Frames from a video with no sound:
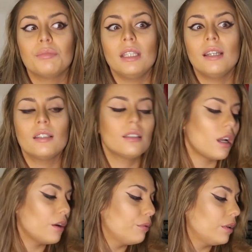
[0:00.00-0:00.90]
because
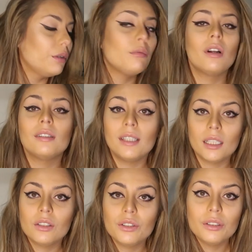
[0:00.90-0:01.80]
I really want
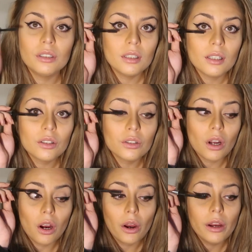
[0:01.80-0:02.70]
next year to
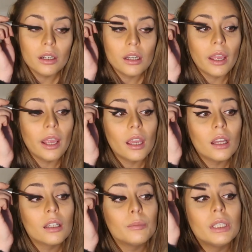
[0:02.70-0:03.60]
start,
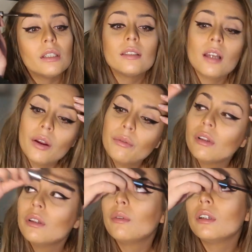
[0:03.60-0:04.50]
and because I
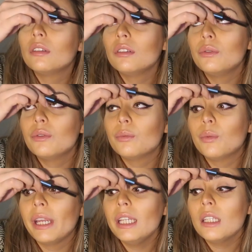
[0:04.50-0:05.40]
really want to lose
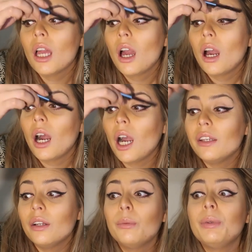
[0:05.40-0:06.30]
weight. I
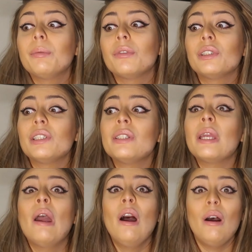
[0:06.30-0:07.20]
know people are gonna
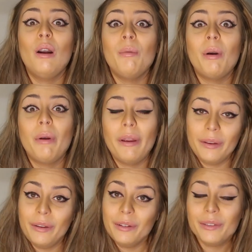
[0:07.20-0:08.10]
say, oh, but why
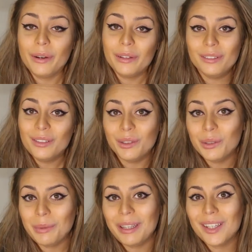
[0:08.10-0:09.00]
aren't you starting to
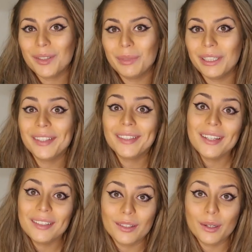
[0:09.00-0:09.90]
lose weight now? Because
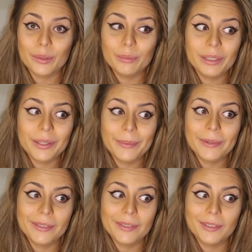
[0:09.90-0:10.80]
I don't, because I
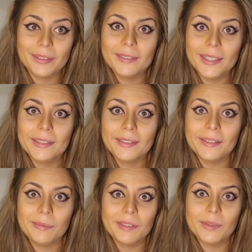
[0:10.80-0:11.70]
want to start next
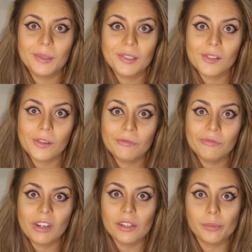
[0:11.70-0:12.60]
year, because I want to start
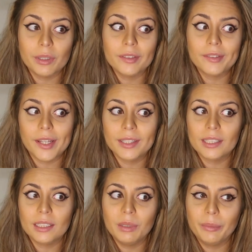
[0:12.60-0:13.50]
fresh, because that's
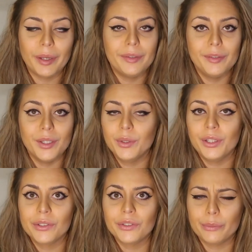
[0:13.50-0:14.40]
gonna be my New
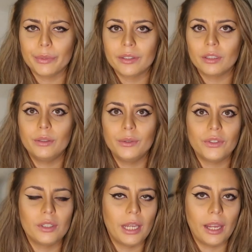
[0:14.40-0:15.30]
Year's
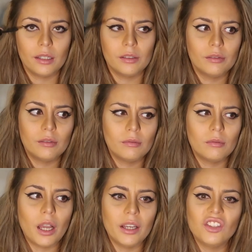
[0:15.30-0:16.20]
resolution, and
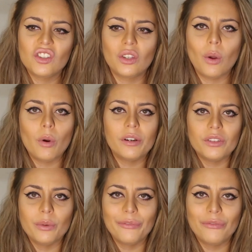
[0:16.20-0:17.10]
I just don't want
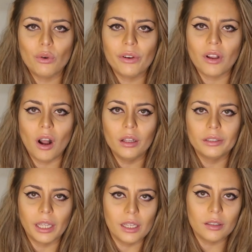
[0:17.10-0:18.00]
to do it for the
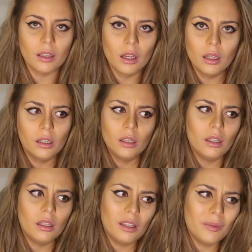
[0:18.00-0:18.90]
holidays.
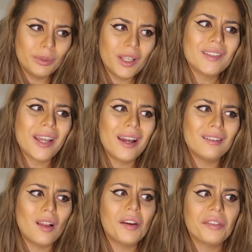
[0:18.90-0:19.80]
And plus, I had
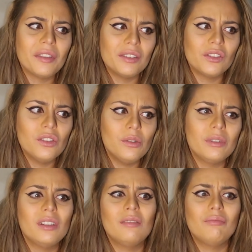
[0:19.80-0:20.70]
a lot of things to do
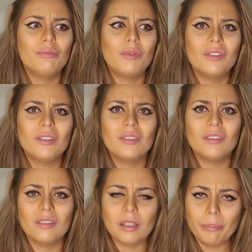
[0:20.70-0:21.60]
and I wasn't
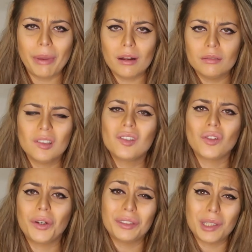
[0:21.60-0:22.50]
about to
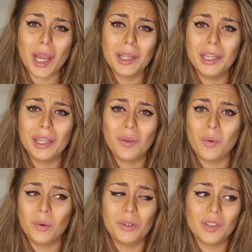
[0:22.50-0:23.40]
start a diet
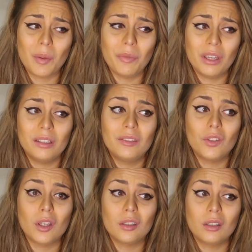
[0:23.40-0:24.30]
or something
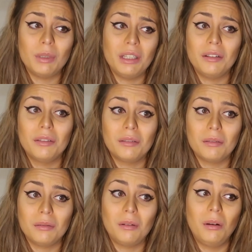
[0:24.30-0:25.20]
just
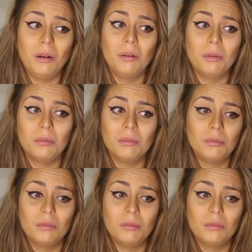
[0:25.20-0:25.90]
because, oh,